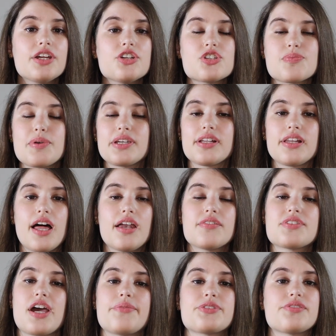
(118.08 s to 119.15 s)
you spend a lot of
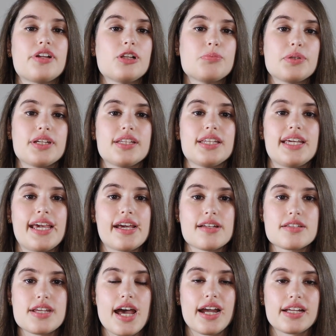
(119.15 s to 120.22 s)
time developing the
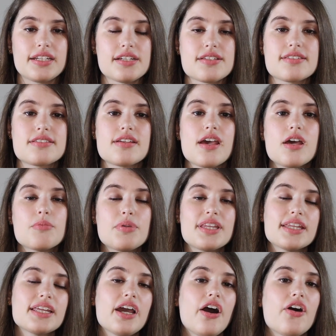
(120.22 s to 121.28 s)
antagonist, but
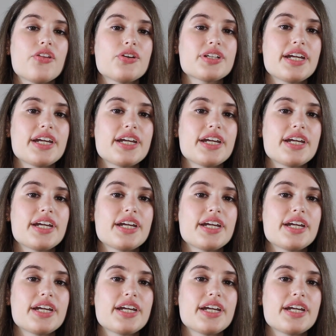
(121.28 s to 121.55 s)
then the other